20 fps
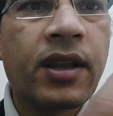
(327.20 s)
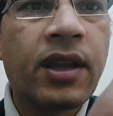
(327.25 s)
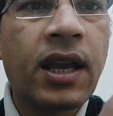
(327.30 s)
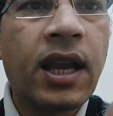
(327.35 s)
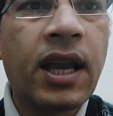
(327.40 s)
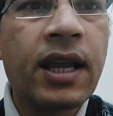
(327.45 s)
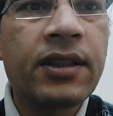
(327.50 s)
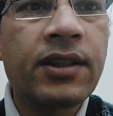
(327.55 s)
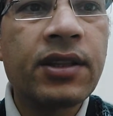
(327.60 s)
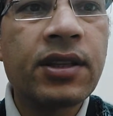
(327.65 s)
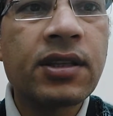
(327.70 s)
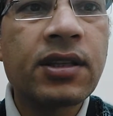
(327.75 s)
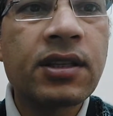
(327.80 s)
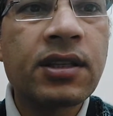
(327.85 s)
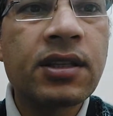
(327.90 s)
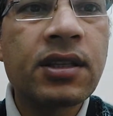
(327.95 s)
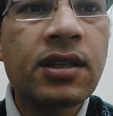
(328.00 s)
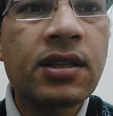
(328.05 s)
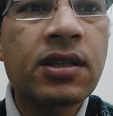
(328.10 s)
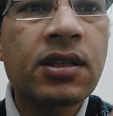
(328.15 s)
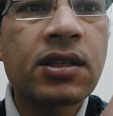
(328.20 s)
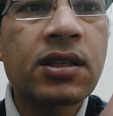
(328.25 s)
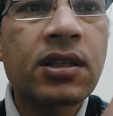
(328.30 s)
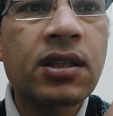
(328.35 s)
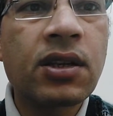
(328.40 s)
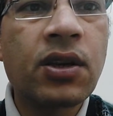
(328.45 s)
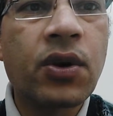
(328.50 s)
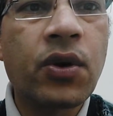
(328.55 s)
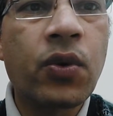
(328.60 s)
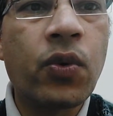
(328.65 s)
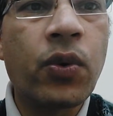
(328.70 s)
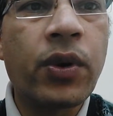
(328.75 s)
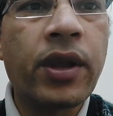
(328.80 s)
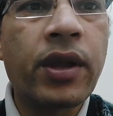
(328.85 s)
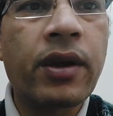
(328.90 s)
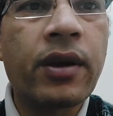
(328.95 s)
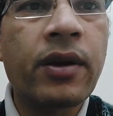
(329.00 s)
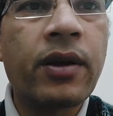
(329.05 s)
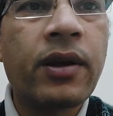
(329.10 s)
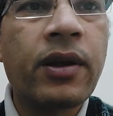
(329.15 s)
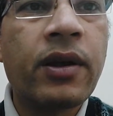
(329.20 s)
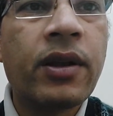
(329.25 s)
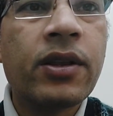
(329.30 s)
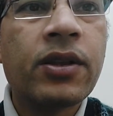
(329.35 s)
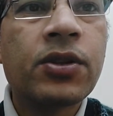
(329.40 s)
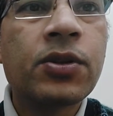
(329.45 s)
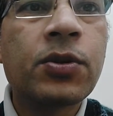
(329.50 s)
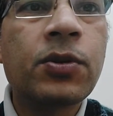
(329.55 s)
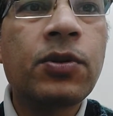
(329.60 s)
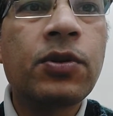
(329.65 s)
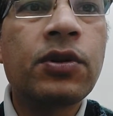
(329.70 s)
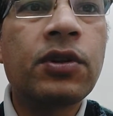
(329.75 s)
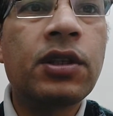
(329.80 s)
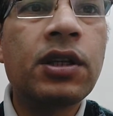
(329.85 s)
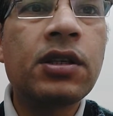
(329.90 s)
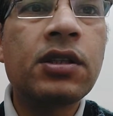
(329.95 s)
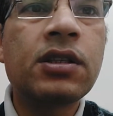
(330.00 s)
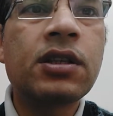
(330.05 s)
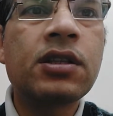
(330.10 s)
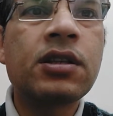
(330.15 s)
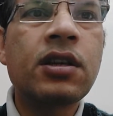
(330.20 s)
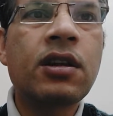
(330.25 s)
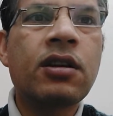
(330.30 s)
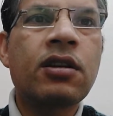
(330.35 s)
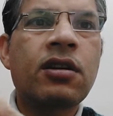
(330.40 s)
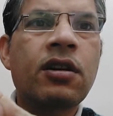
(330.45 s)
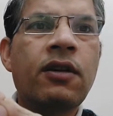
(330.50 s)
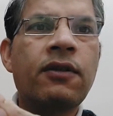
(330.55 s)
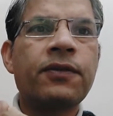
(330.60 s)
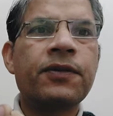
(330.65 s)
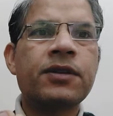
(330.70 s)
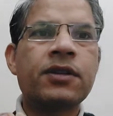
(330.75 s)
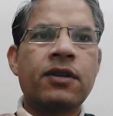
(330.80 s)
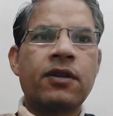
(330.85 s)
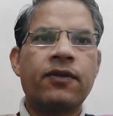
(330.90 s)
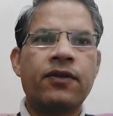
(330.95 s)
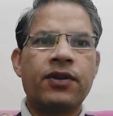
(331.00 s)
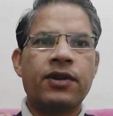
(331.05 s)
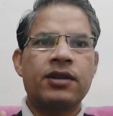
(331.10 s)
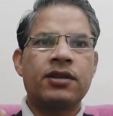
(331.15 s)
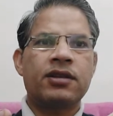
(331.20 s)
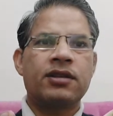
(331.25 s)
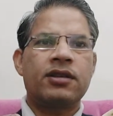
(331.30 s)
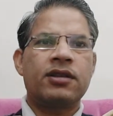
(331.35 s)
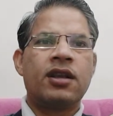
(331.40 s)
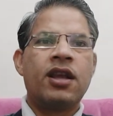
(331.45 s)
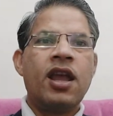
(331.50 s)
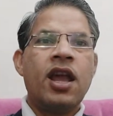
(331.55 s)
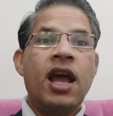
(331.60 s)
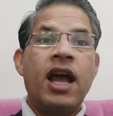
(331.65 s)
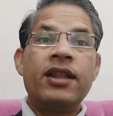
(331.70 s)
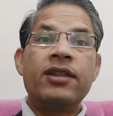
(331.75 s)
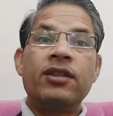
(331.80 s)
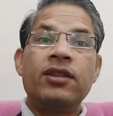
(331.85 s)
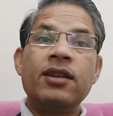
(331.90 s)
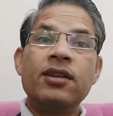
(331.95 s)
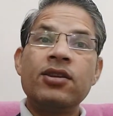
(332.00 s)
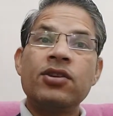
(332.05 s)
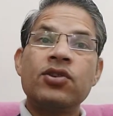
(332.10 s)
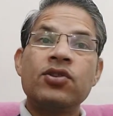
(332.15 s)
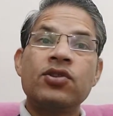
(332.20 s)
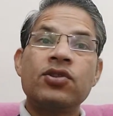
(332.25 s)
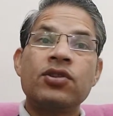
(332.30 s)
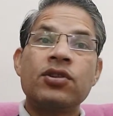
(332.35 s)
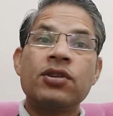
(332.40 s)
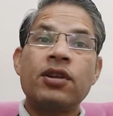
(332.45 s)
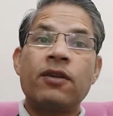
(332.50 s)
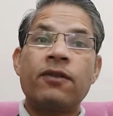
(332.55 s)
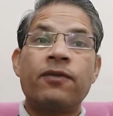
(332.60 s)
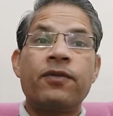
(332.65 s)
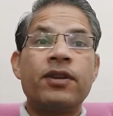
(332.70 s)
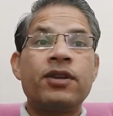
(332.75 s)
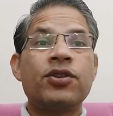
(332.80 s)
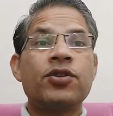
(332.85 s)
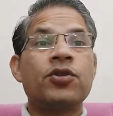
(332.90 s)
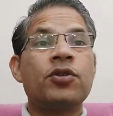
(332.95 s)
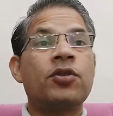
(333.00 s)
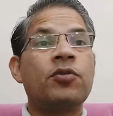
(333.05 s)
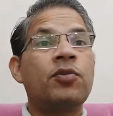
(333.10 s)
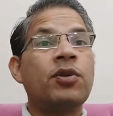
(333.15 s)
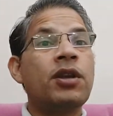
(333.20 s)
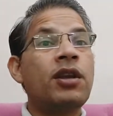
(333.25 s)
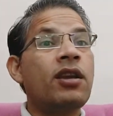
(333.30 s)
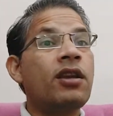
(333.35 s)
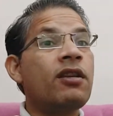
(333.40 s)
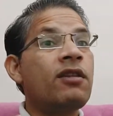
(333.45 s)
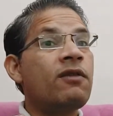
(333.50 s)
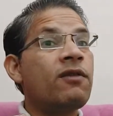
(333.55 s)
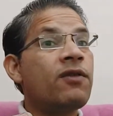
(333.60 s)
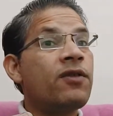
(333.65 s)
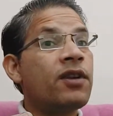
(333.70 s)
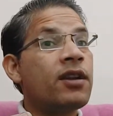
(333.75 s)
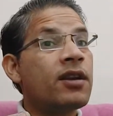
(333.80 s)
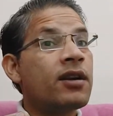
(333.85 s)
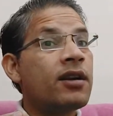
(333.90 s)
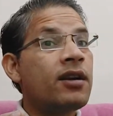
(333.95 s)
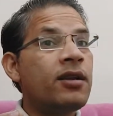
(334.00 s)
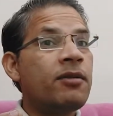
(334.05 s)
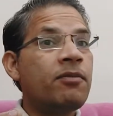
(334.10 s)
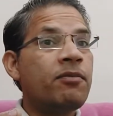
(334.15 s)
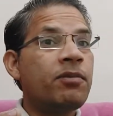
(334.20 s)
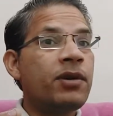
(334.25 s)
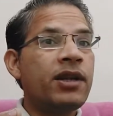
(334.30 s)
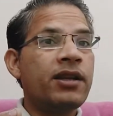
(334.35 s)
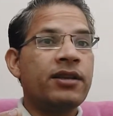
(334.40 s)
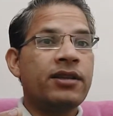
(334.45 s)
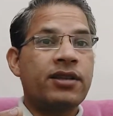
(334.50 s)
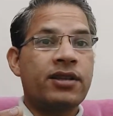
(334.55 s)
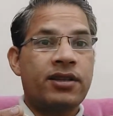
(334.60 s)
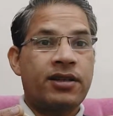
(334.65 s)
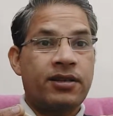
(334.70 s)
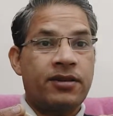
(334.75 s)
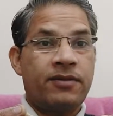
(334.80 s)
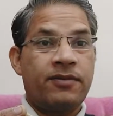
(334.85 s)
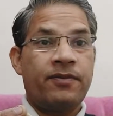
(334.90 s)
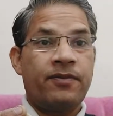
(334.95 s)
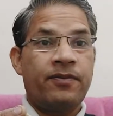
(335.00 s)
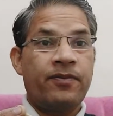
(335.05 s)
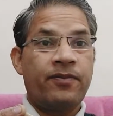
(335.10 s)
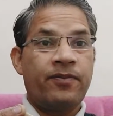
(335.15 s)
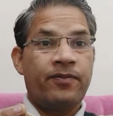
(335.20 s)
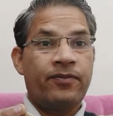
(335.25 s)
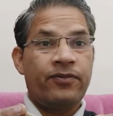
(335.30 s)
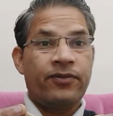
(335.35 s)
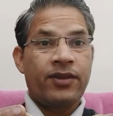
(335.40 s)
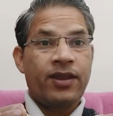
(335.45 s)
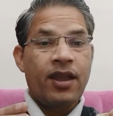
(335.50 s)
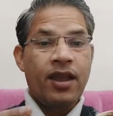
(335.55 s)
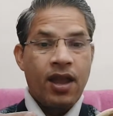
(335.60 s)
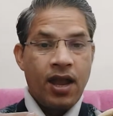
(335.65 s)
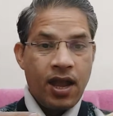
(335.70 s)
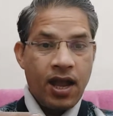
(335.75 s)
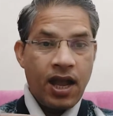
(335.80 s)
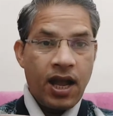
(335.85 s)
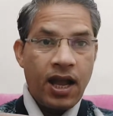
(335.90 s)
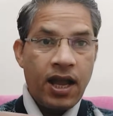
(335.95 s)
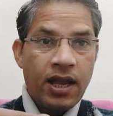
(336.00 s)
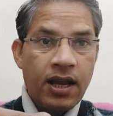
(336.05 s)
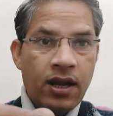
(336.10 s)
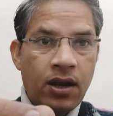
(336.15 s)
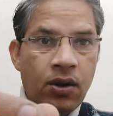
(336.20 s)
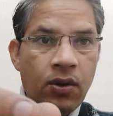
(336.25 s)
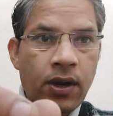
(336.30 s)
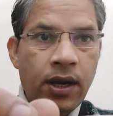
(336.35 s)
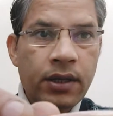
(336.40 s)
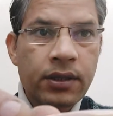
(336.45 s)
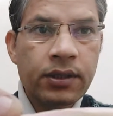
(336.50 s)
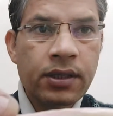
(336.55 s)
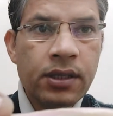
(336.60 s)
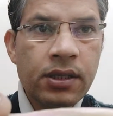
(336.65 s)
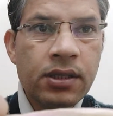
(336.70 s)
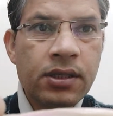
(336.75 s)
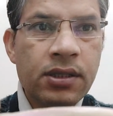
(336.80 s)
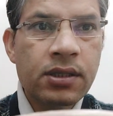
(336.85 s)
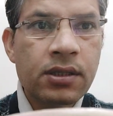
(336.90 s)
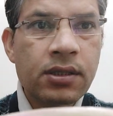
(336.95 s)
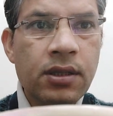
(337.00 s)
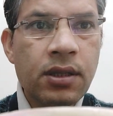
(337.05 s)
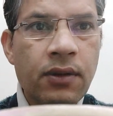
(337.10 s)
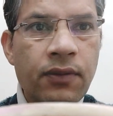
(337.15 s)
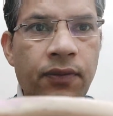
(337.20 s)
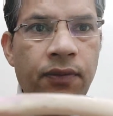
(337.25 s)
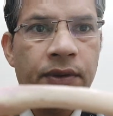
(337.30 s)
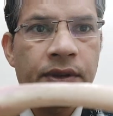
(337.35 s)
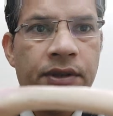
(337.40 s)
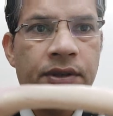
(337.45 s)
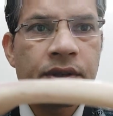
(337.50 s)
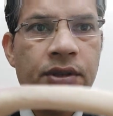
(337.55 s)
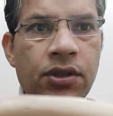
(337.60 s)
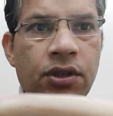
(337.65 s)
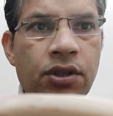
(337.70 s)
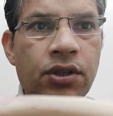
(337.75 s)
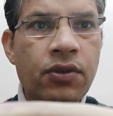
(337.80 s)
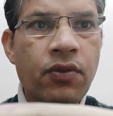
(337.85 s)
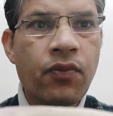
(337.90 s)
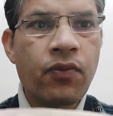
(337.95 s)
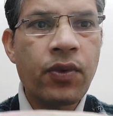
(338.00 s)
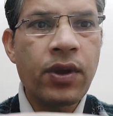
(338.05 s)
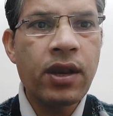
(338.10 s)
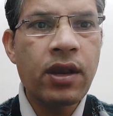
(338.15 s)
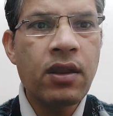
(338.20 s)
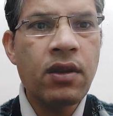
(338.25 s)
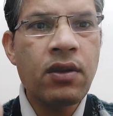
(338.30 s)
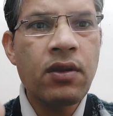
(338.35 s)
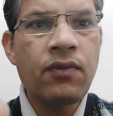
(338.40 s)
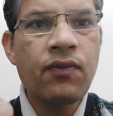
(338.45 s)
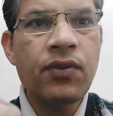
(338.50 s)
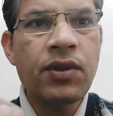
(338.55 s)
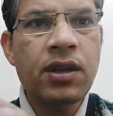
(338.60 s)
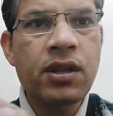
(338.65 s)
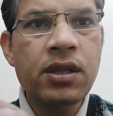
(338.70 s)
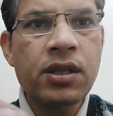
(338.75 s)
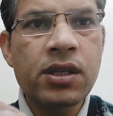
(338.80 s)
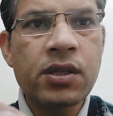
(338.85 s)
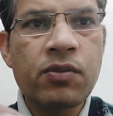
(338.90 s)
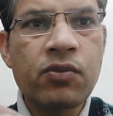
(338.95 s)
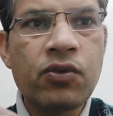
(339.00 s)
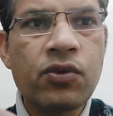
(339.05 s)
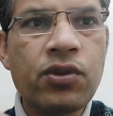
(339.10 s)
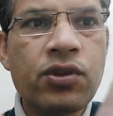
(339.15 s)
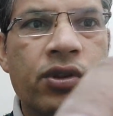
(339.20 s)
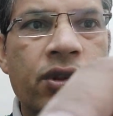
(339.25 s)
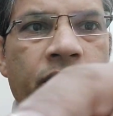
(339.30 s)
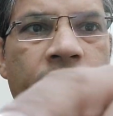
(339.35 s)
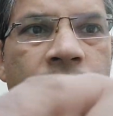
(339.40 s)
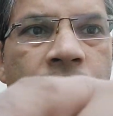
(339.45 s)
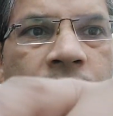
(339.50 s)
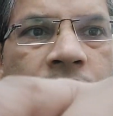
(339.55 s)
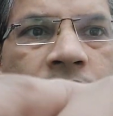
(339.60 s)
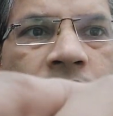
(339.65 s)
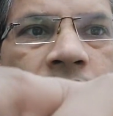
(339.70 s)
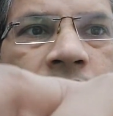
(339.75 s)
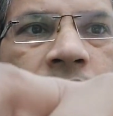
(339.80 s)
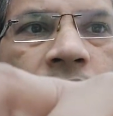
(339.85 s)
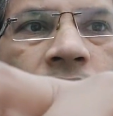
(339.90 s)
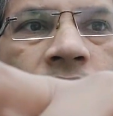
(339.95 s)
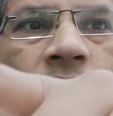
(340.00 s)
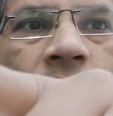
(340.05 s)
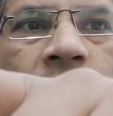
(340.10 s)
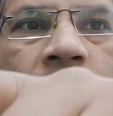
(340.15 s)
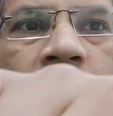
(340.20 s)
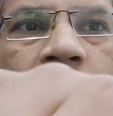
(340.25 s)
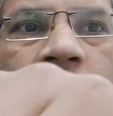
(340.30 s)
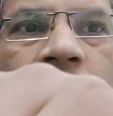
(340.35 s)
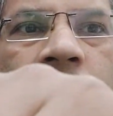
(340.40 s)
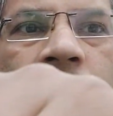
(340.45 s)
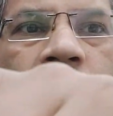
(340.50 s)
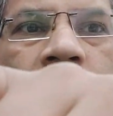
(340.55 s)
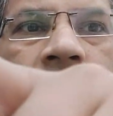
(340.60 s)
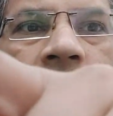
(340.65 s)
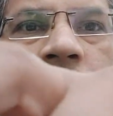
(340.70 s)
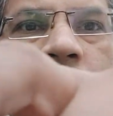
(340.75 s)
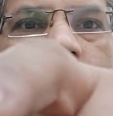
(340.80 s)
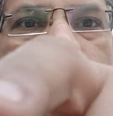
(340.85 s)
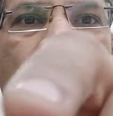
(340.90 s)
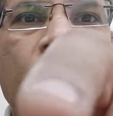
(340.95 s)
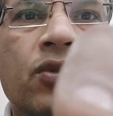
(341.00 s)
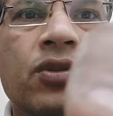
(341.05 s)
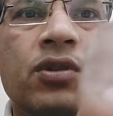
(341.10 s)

and this is the groove here. So this is a rough surface, and this surface should be inferiorly placed. Look at this surface. It's a very smooth surface, very smooth